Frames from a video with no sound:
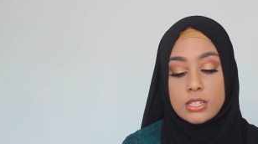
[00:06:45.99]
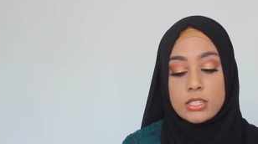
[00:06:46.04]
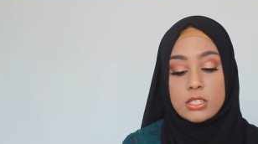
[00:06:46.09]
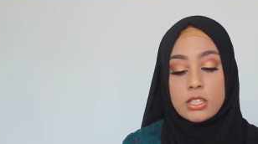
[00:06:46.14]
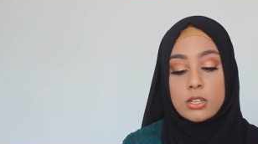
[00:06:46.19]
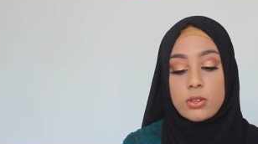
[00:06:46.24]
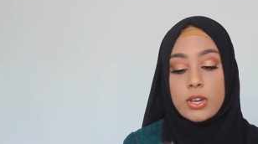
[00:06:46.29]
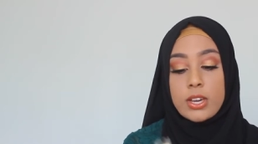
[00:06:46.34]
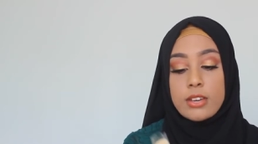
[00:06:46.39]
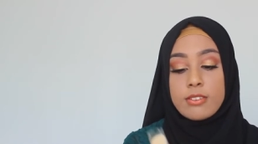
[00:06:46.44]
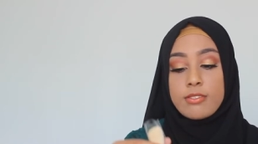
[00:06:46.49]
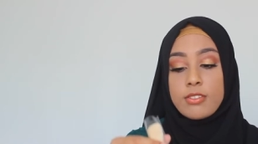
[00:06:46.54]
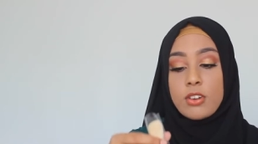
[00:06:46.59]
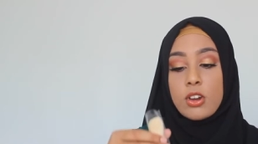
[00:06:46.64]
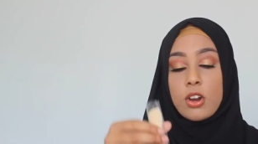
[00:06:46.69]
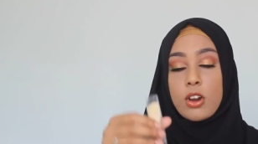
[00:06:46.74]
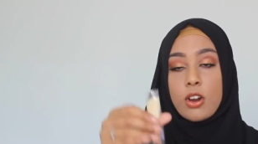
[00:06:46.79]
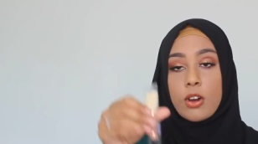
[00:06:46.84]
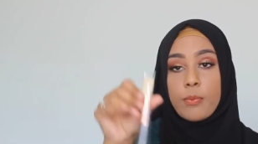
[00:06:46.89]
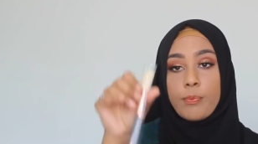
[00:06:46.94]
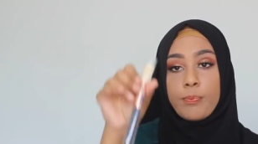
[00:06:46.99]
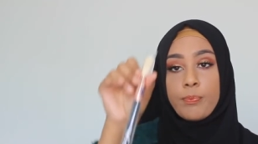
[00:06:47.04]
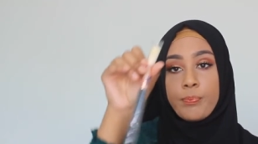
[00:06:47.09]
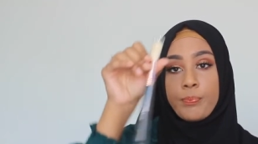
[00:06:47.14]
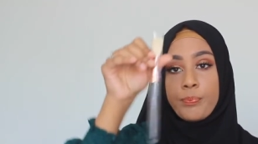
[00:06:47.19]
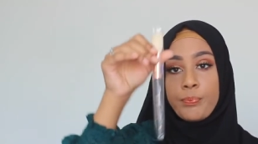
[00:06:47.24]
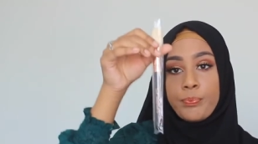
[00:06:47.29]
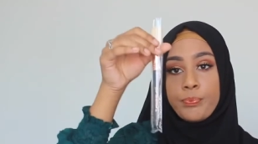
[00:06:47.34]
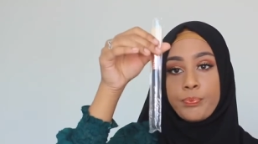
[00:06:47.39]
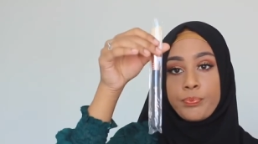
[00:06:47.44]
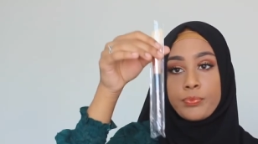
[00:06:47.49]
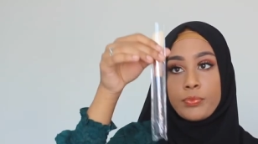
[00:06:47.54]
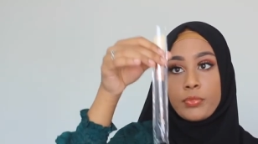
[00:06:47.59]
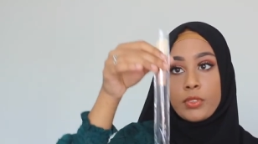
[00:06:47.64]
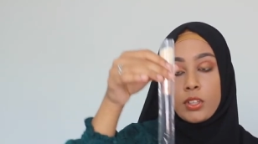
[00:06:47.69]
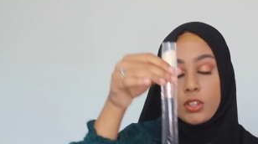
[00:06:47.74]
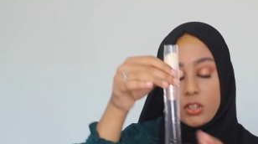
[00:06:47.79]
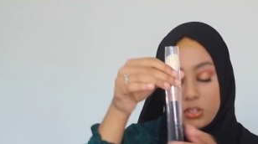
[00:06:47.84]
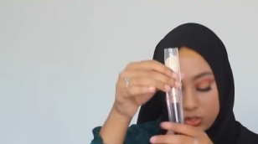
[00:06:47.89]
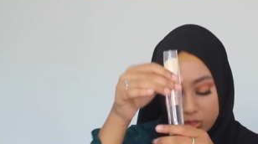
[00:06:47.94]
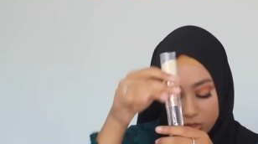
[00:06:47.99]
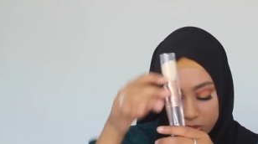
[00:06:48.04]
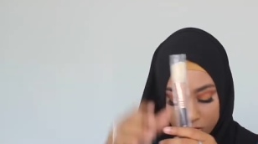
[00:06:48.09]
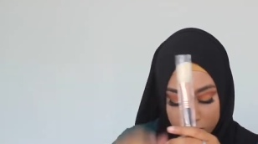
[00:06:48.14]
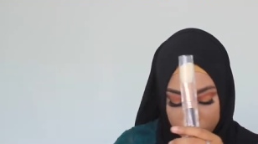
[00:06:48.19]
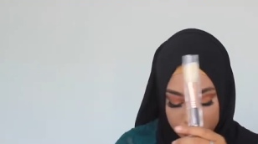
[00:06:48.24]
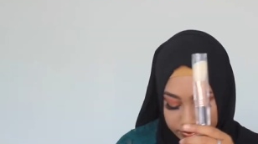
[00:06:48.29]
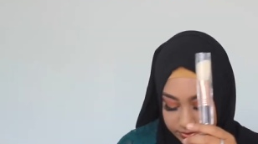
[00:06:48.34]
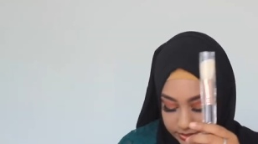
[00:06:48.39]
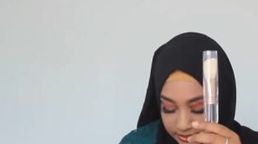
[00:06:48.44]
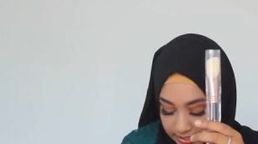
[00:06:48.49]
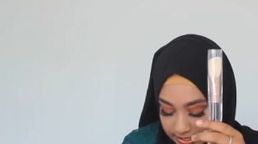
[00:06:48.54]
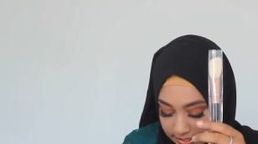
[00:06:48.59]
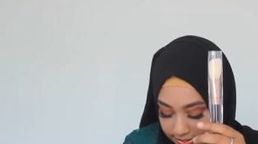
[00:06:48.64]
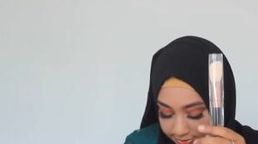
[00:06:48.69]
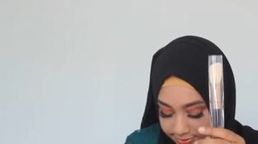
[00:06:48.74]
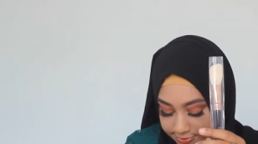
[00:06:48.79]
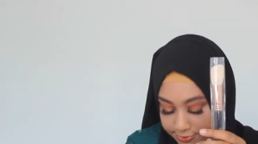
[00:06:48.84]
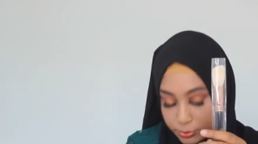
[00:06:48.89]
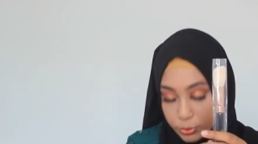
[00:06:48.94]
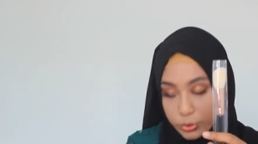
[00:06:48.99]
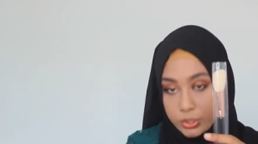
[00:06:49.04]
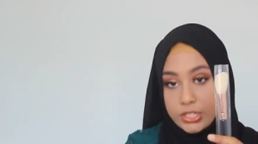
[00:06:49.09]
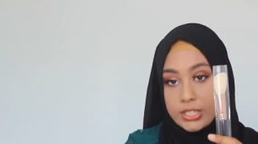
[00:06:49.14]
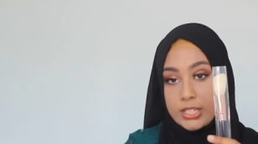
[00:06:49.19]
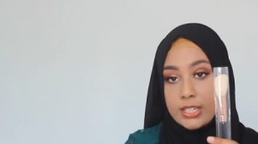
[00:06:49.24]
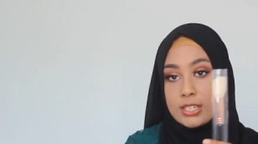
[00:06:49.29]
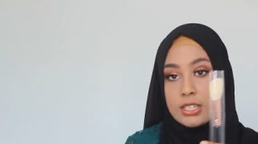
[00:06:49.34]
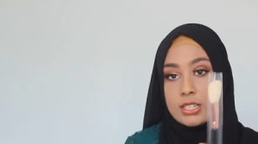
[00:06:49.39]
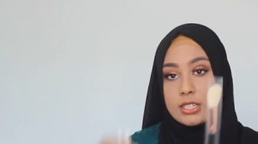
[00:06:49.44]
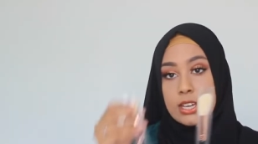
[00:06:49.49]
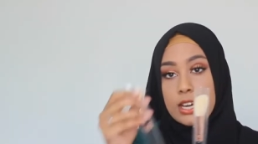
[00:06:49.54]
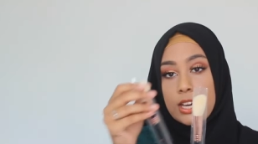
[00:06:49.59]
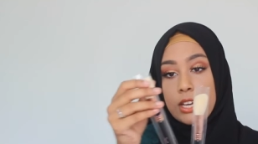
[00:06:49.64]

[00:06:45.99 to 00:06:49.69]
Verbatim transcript: So I've got two of the F40s.